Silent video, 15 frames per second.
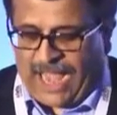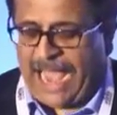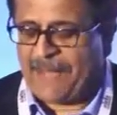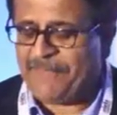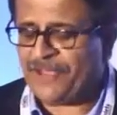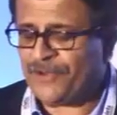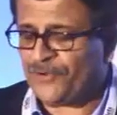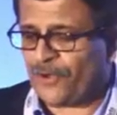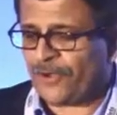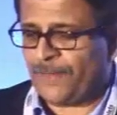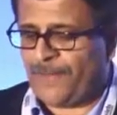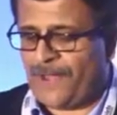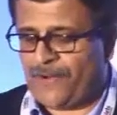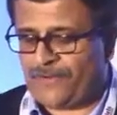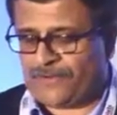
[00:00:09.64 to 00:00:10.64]
I'm here to talk
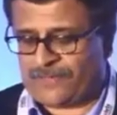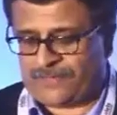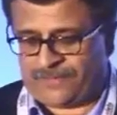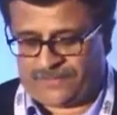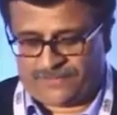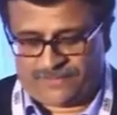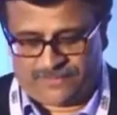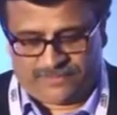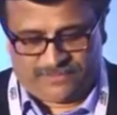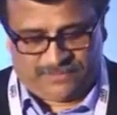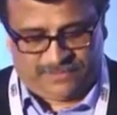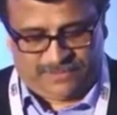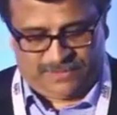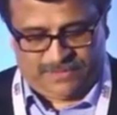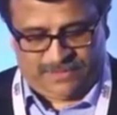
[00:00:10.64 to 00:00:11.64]
about
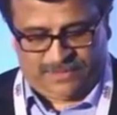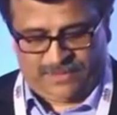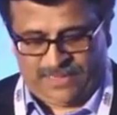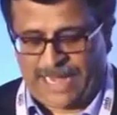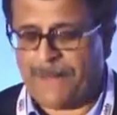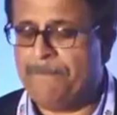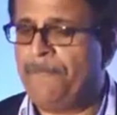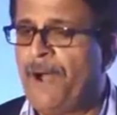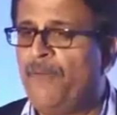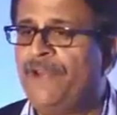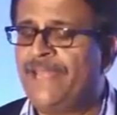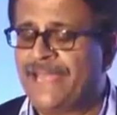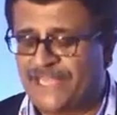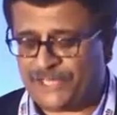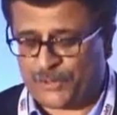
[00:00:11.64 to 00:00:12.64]

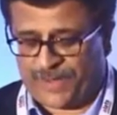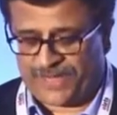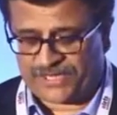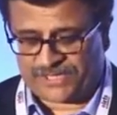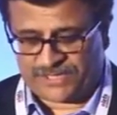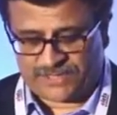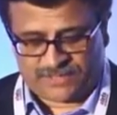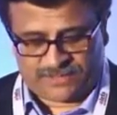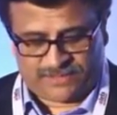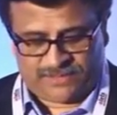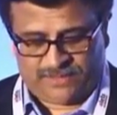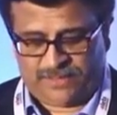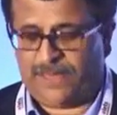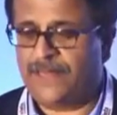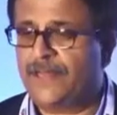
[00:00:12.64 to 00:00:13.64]
empowering education
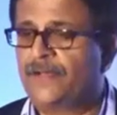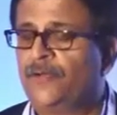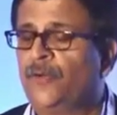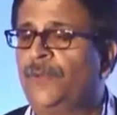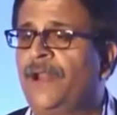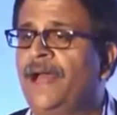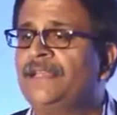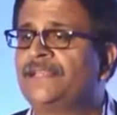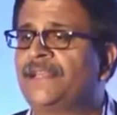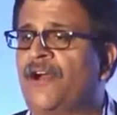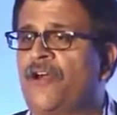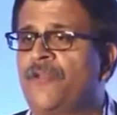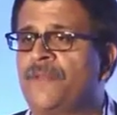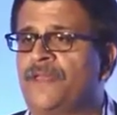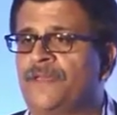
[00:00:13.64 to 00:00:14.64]
in a globalized
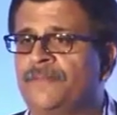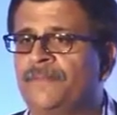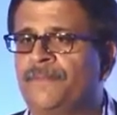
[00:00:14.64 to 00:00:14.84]
economy.